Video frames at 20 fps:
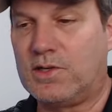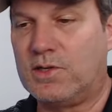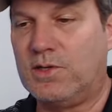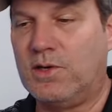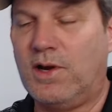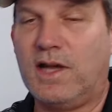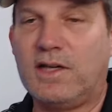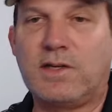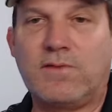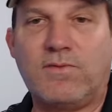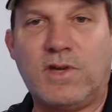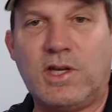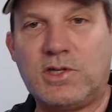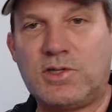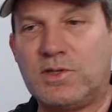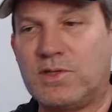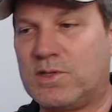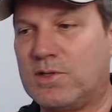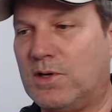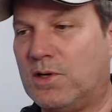Your
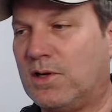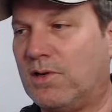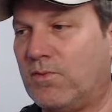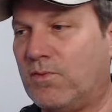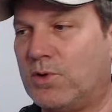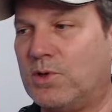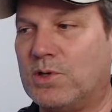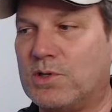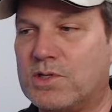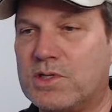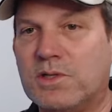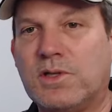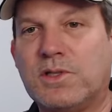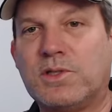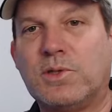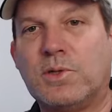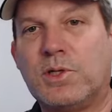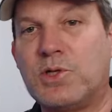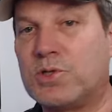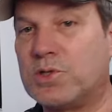activation circuit for your
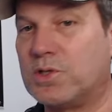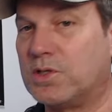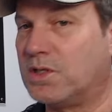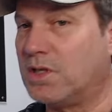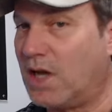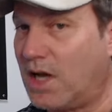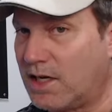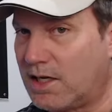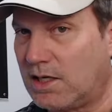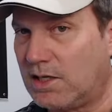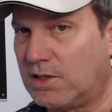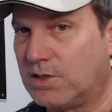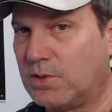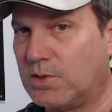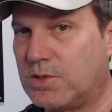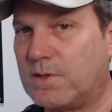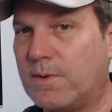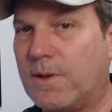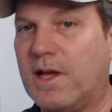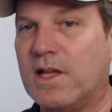solenoid should not
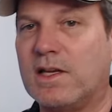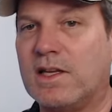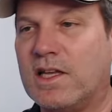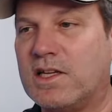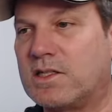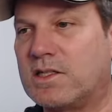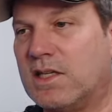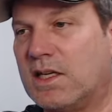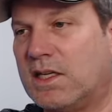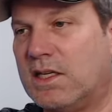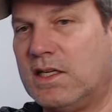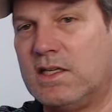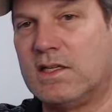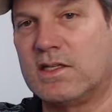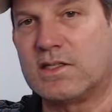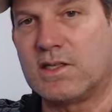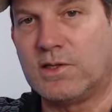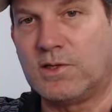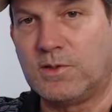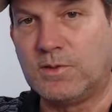close unless the key
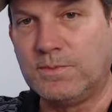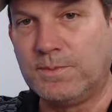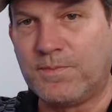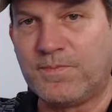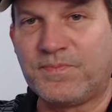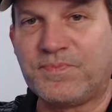is on,